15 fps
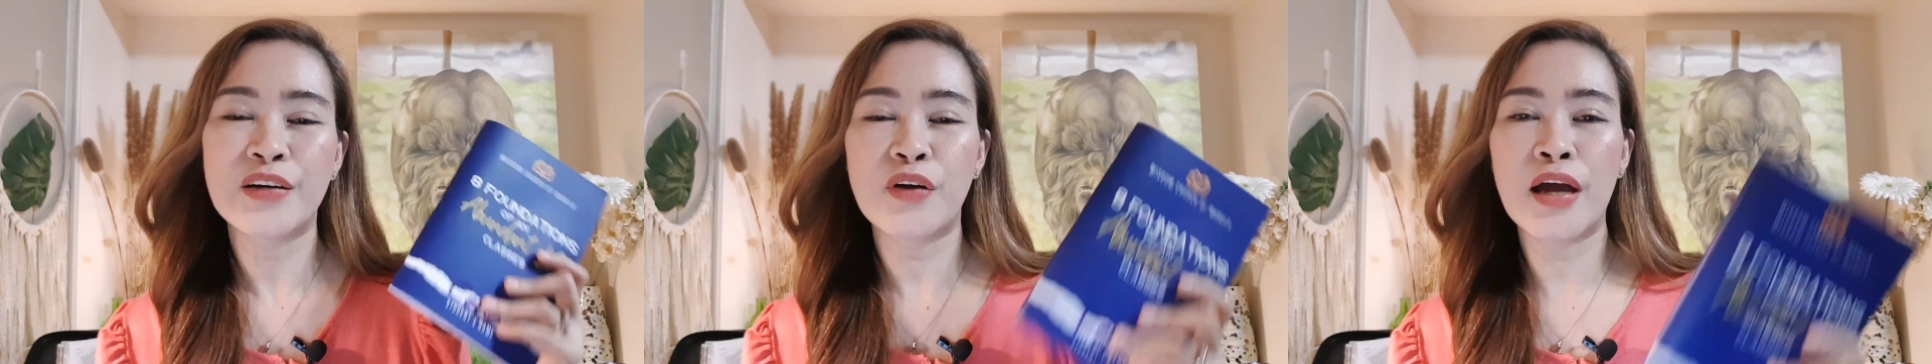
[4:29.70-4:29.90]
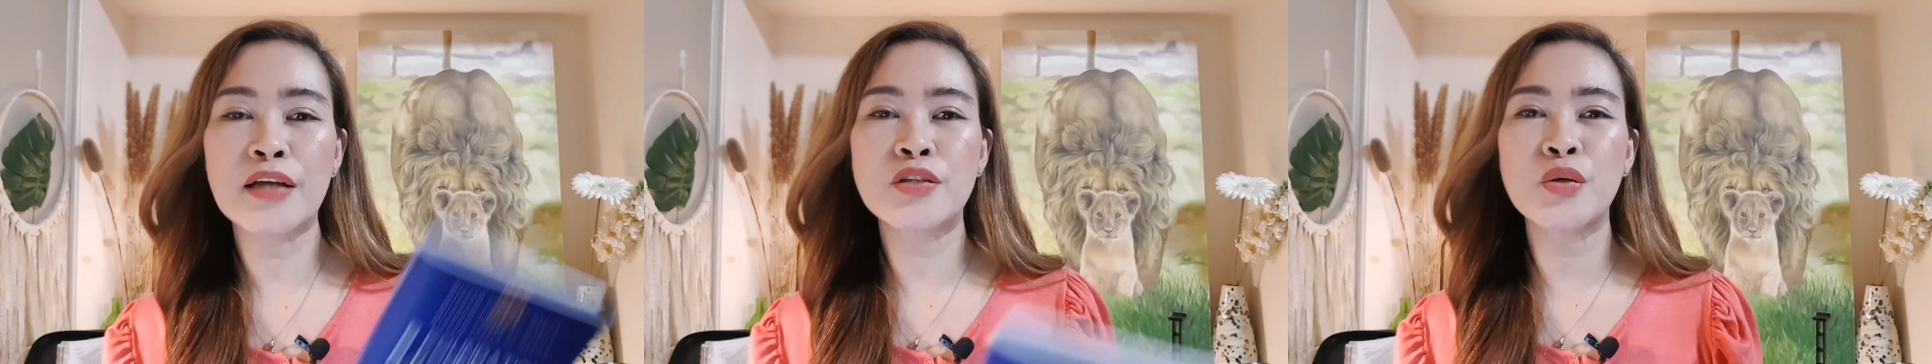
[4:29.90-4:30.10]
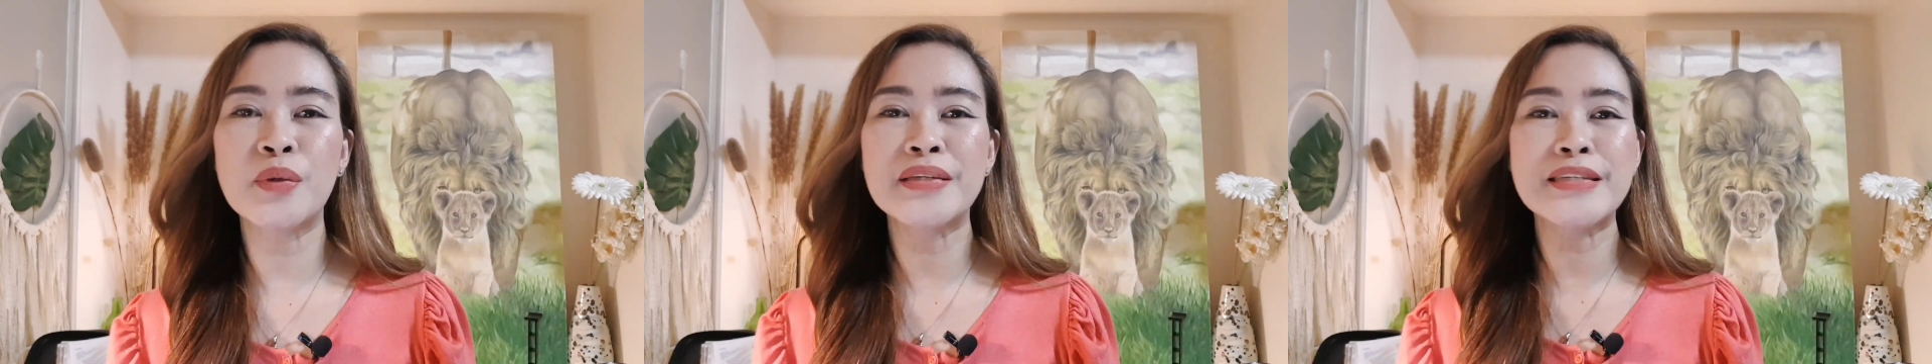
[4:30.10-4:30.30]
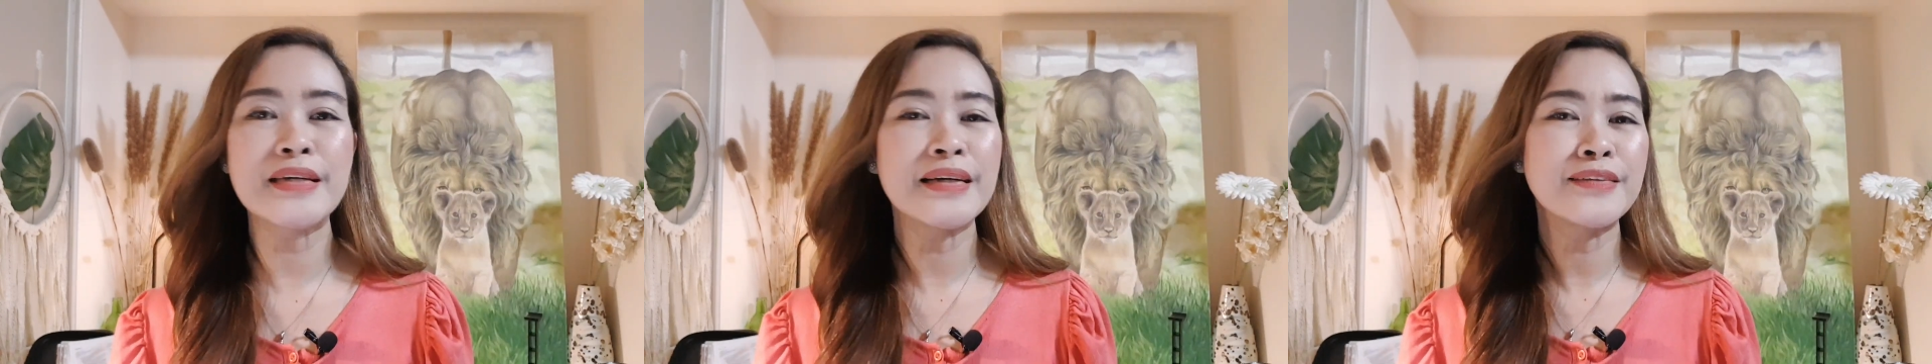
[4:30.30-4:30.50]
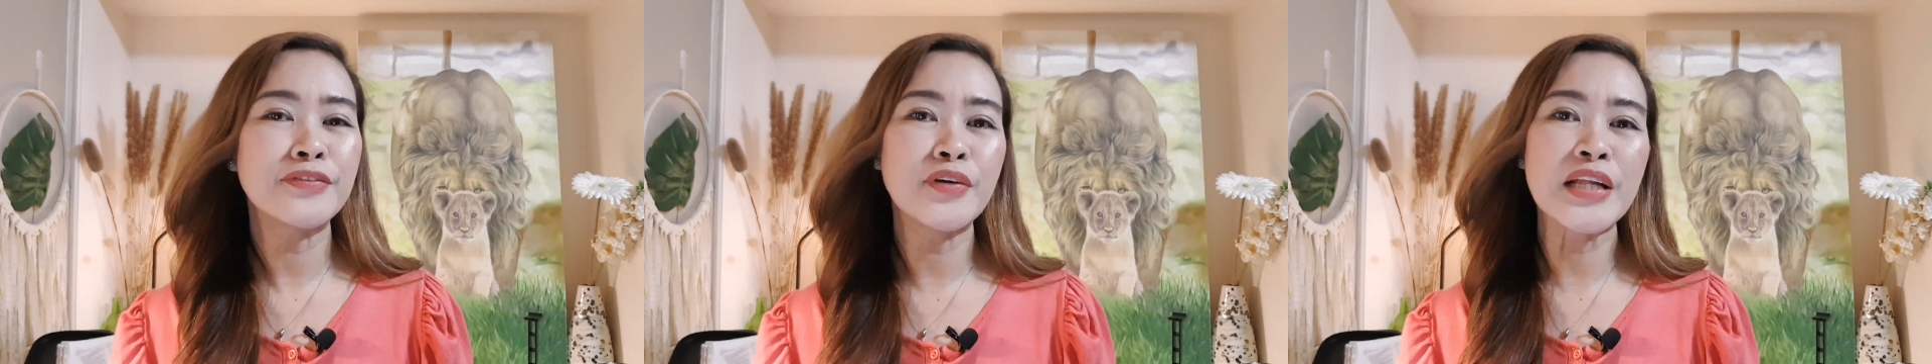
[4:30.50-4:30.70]
right? So it's
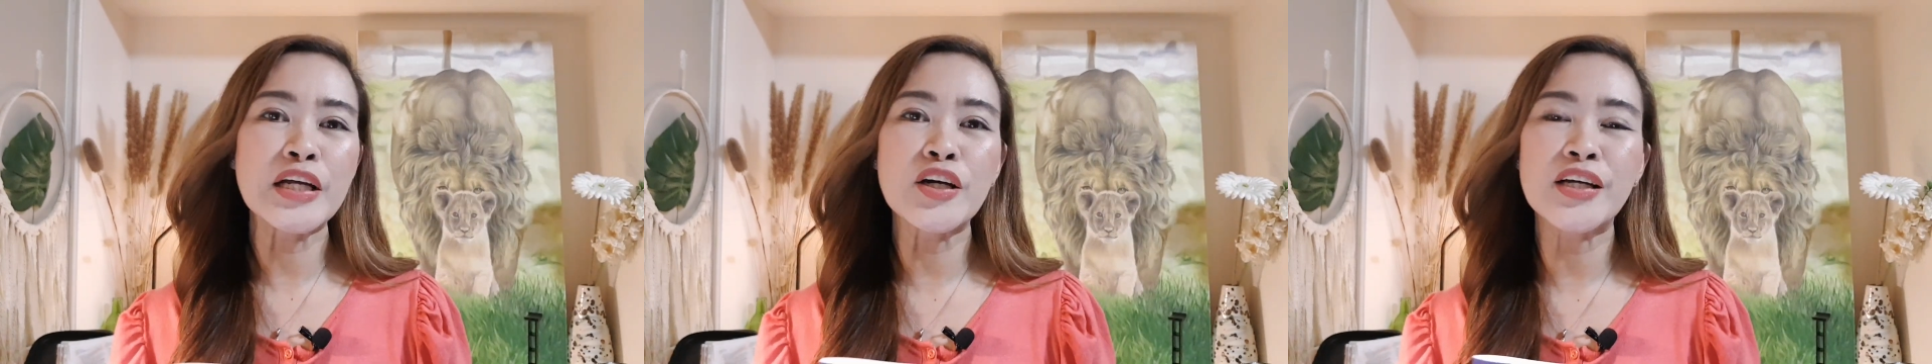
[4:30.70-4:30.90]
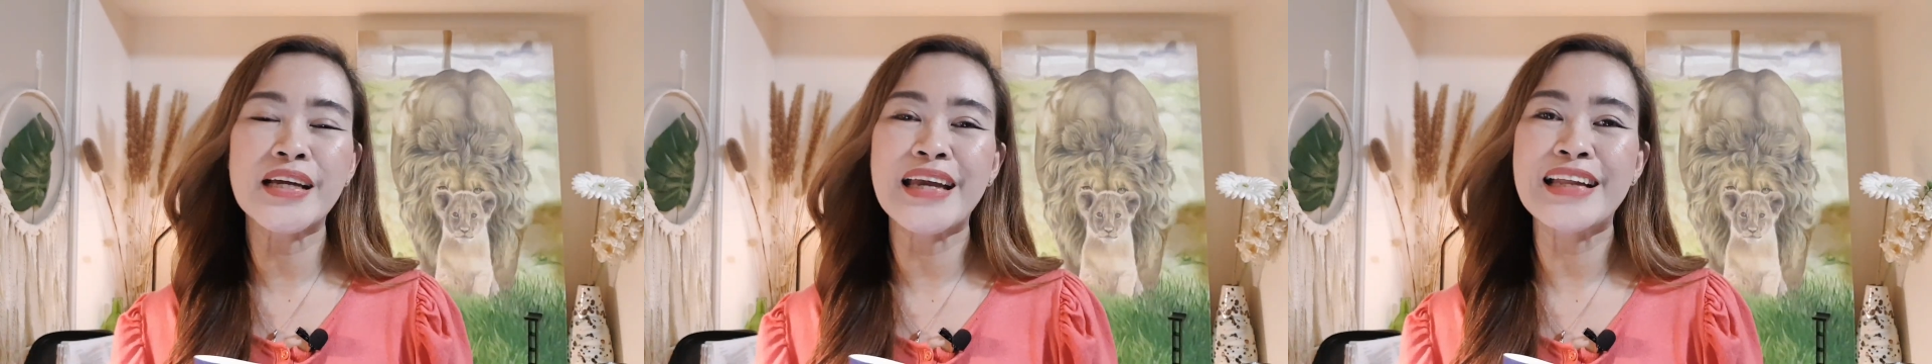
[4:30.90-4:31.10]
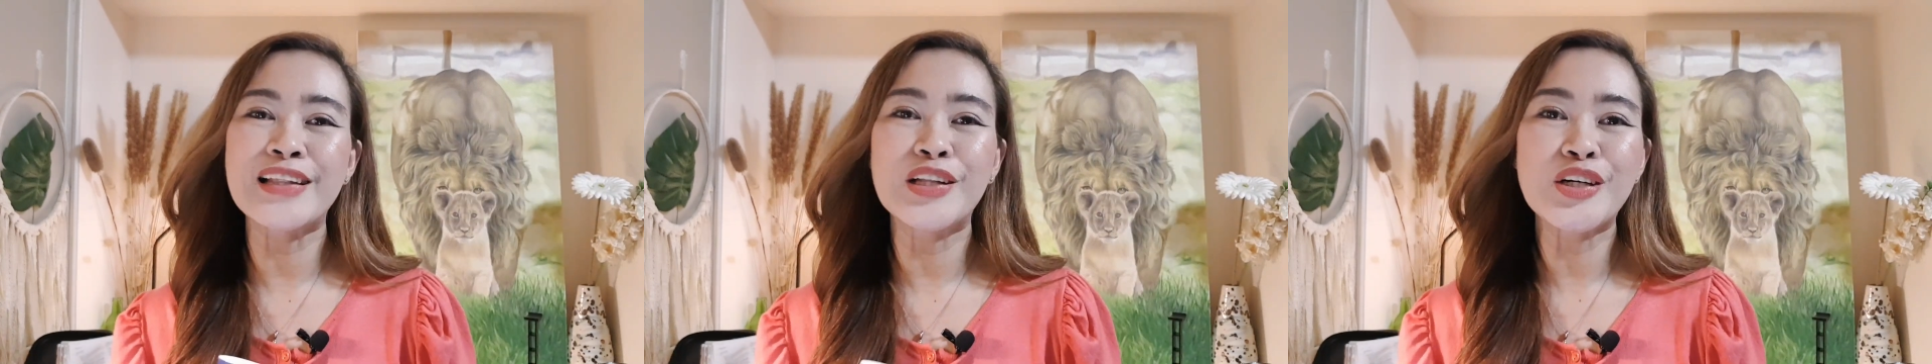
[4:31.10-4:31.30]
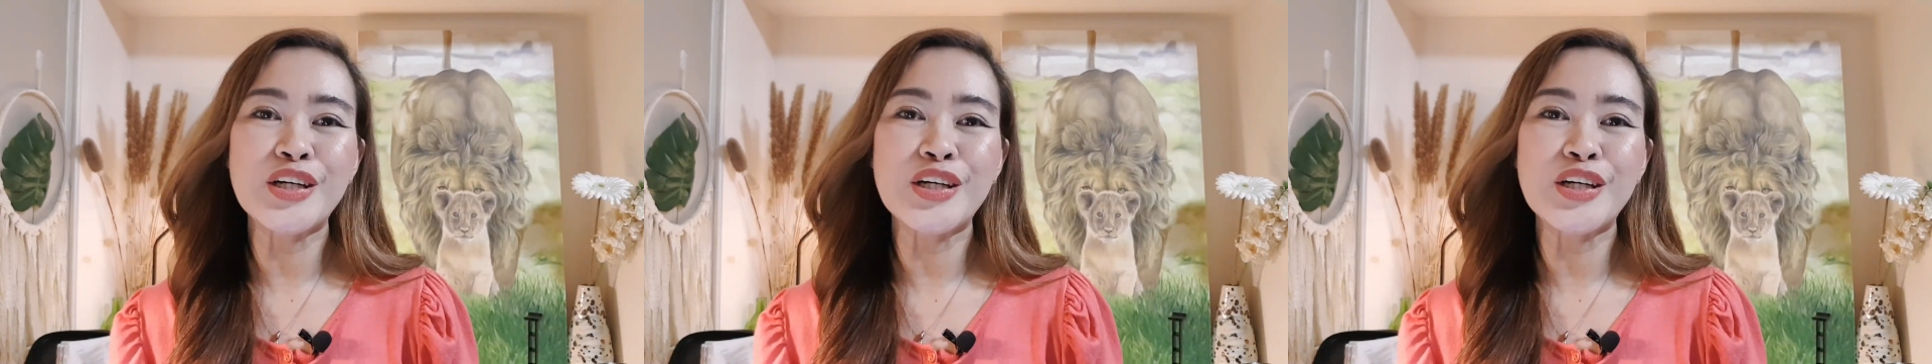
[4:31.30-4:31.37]
really good. Again,